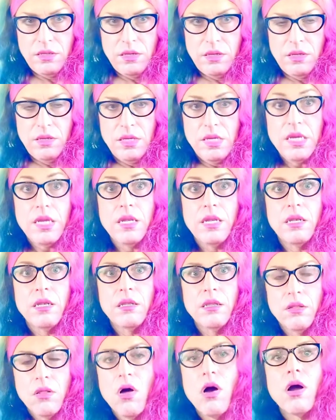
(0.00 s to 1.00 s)
in the
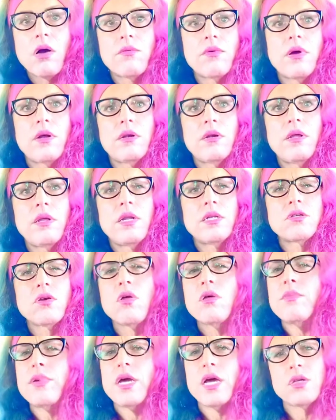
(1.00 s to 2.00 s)
long run. And it's only
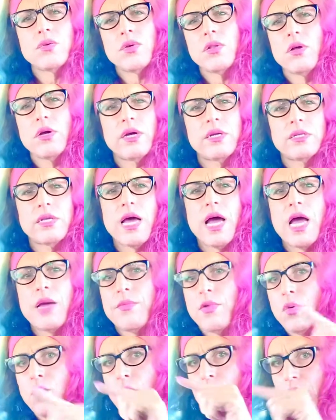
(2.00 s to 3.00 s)
because we look at time
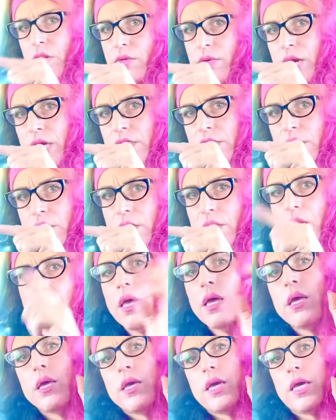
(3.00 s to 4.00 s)
in one direction.
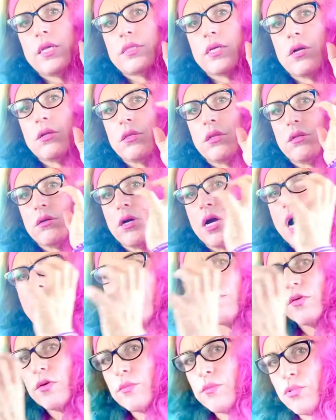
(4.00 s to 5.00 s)
It's our little
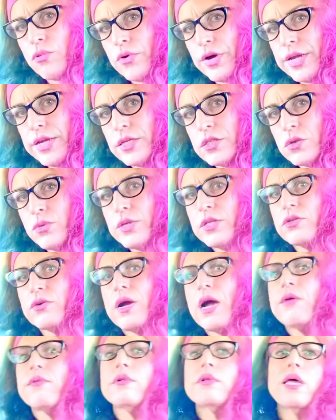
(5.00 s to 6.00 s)
covered bridge we
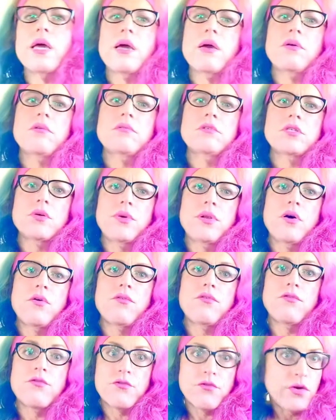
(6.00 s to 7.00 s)
travel down so we don't
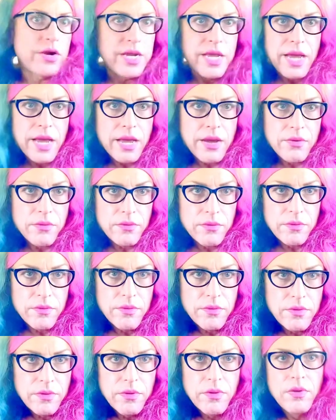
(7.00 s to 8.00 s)
freak out
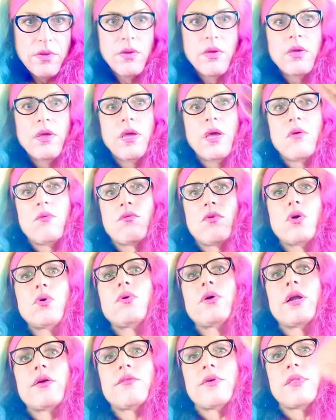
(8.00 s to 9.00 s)
and ruin
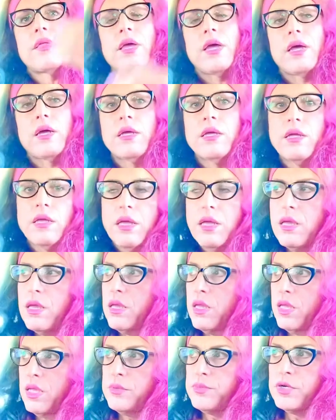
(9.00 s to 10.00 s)
everything.
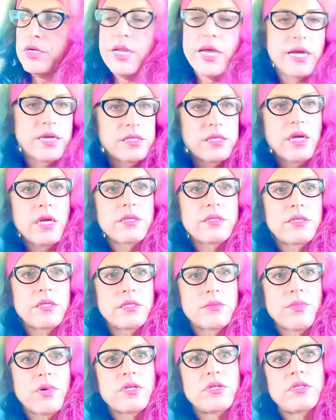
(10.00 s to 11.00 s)
It protects us as
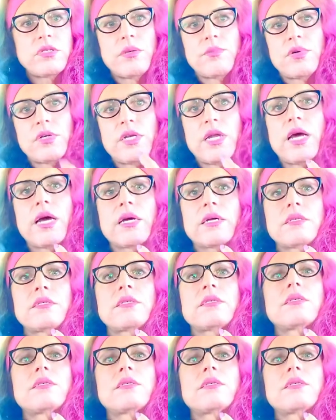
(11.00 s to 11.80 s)
much as it protects